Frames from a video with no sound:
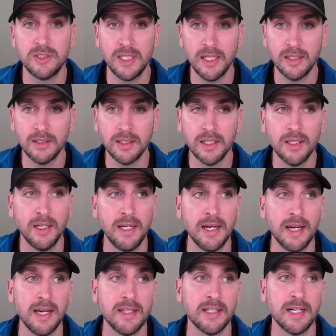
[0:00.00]
daily
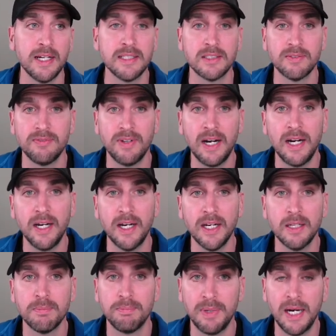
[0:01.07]
and then i
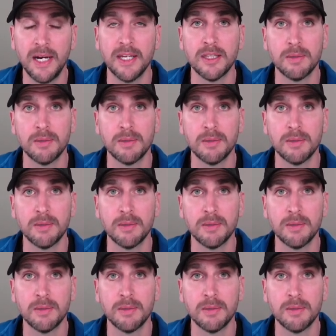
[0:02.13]
divide by